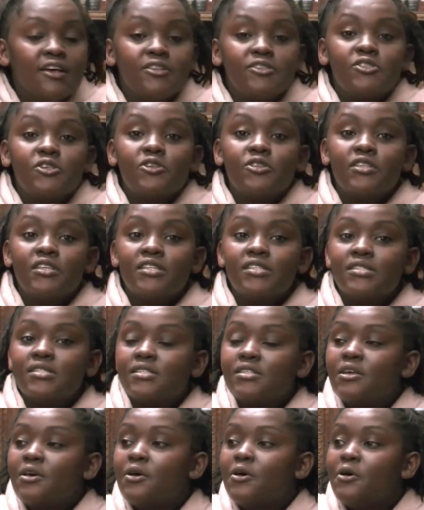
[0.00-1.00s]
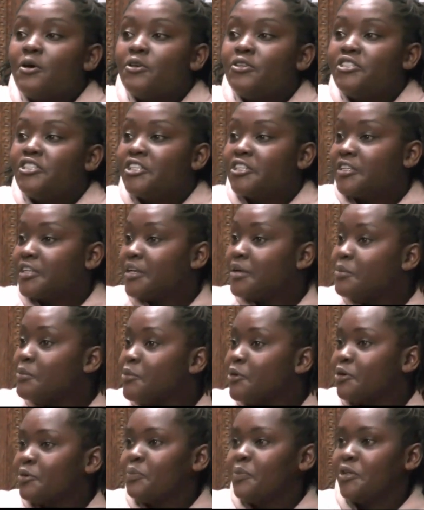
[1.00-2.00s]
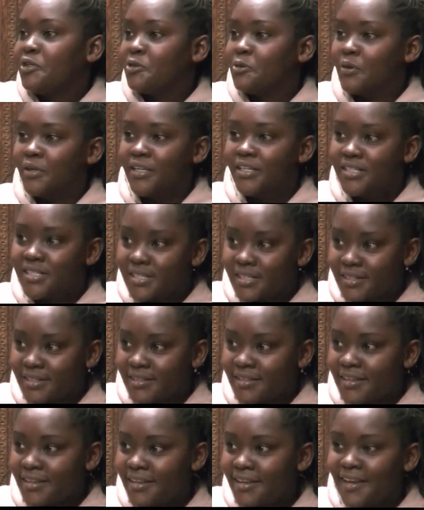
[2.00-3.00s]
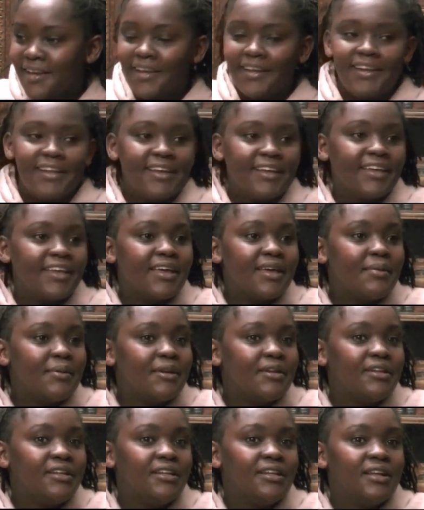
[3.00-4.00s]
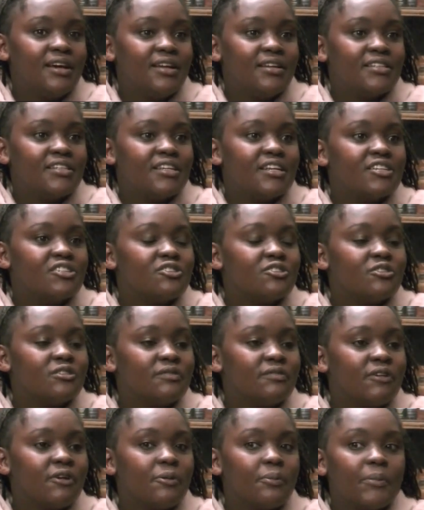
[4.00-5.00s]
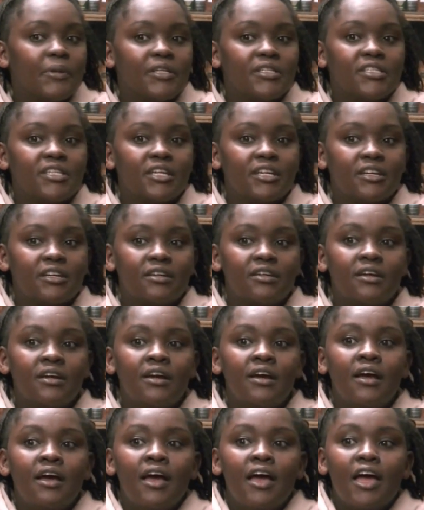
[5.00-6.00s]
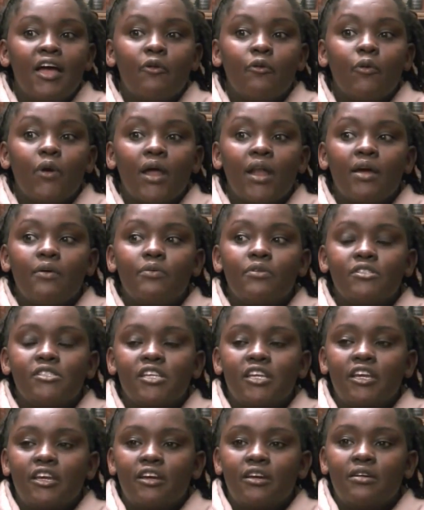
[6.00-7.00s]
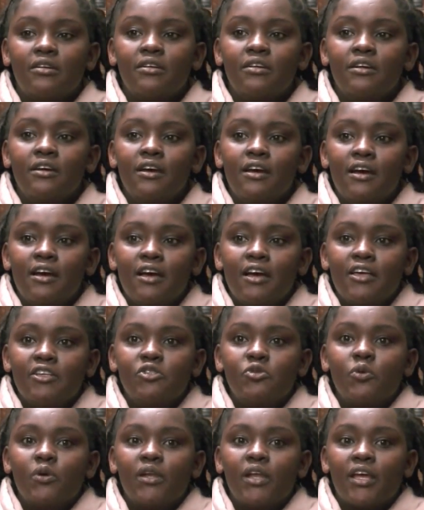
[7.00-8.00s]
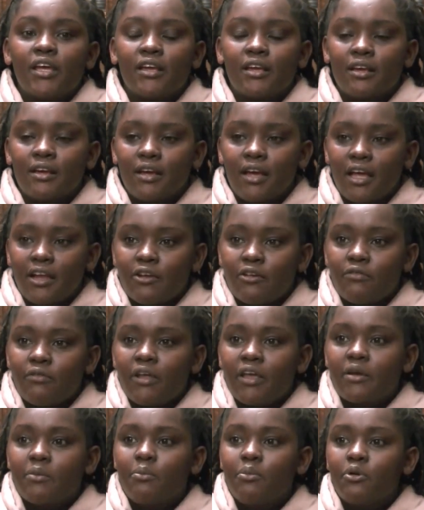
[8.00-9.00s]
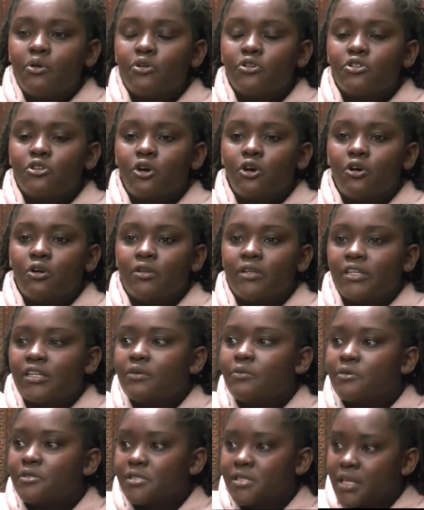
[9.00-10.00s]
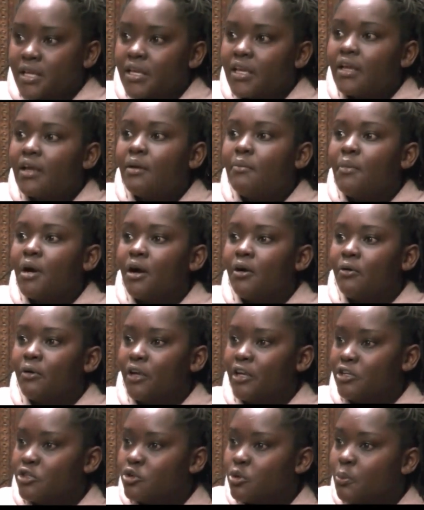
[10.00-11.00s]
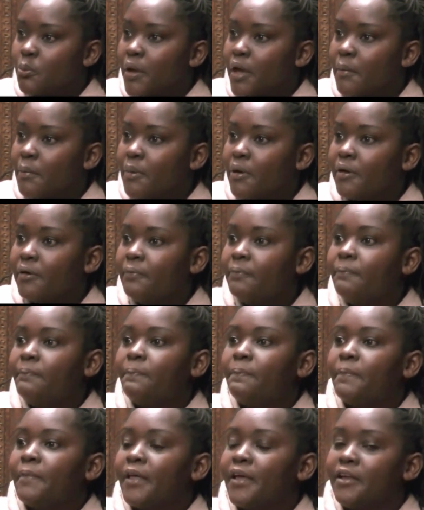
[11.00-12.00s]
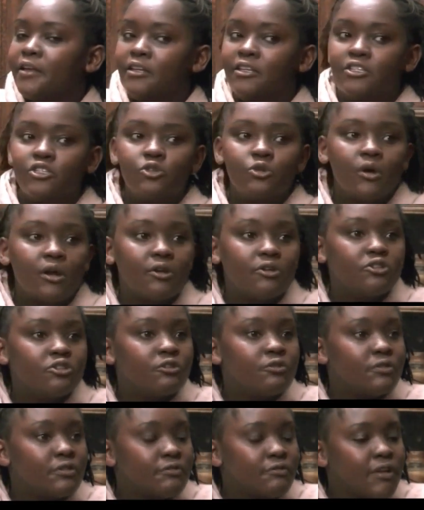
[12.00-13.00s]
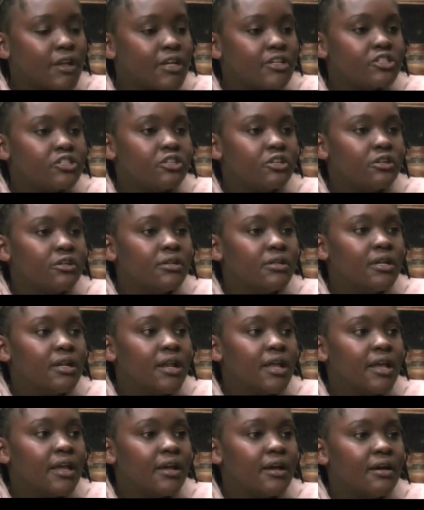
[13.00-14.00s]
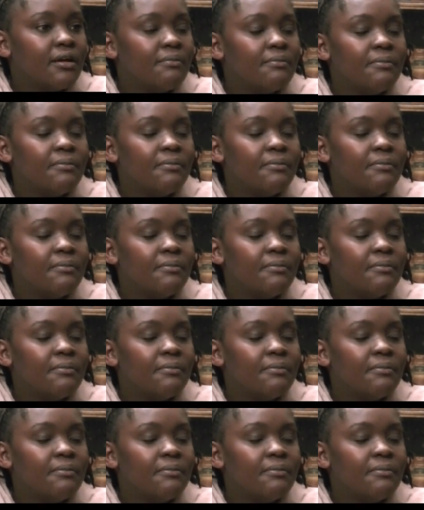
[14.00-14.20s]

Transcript: And so this journey brought me to Eastern, and I came and did international development here. And while I was here is when I kind of like brought all that I was thinking about into paper and into a lot of reflection, like